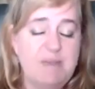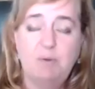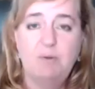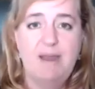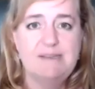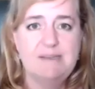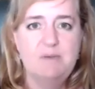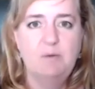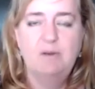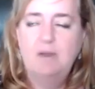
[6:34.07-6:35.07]
People were
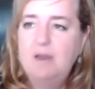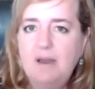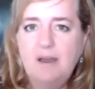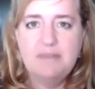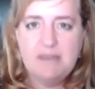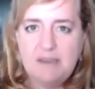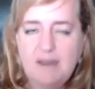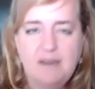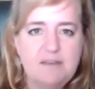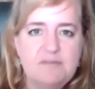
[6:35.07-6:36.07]
asking me, well,
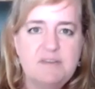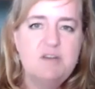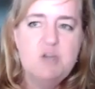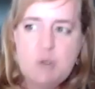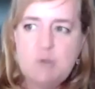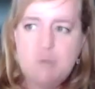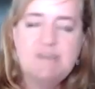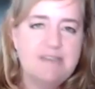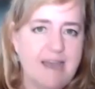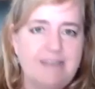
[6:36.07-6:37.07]
Athena, if the
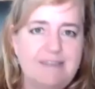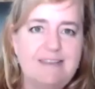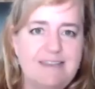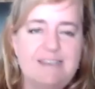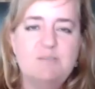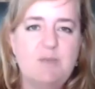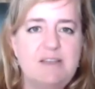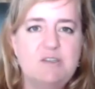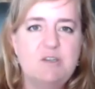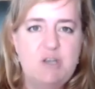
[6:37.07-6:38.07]
news said that these
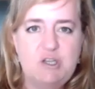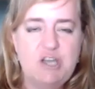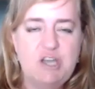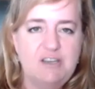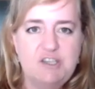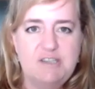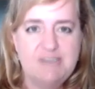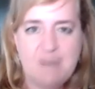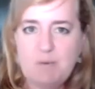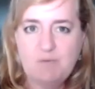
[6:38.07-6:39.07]
rates are going to change
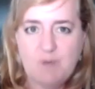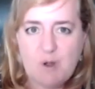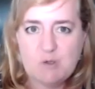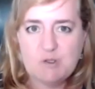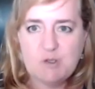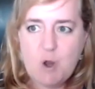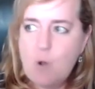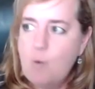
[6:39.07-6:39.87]
December 1st,